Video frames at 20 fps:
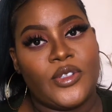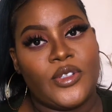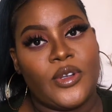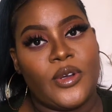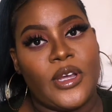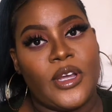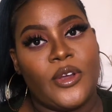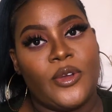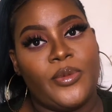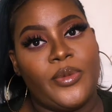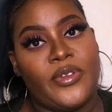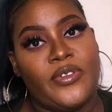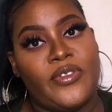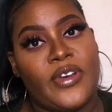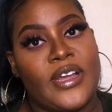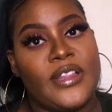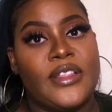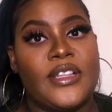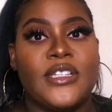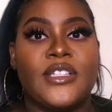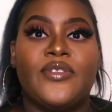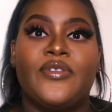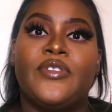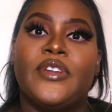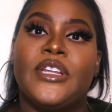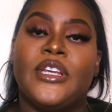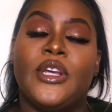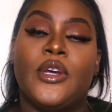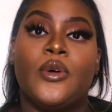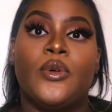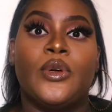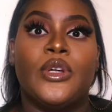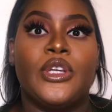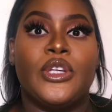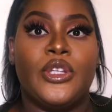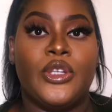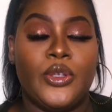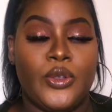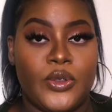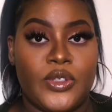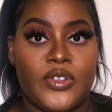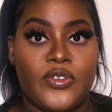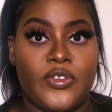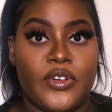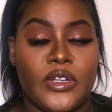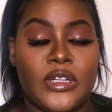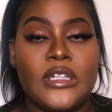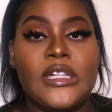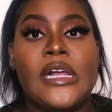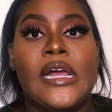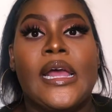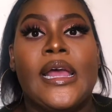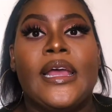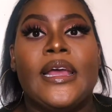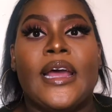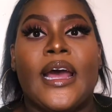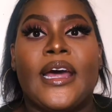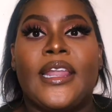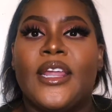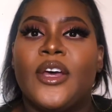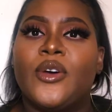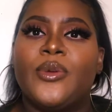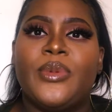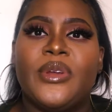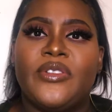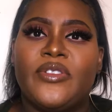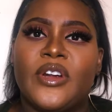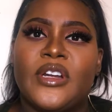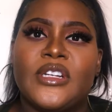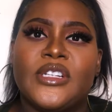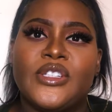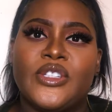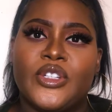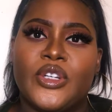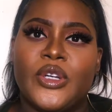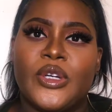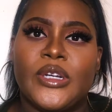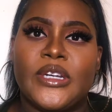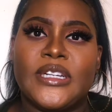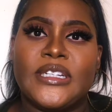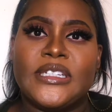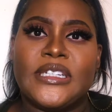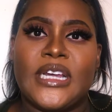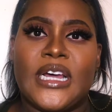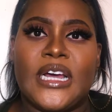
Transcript: So I hope you find this video useful and I hope everyone is good.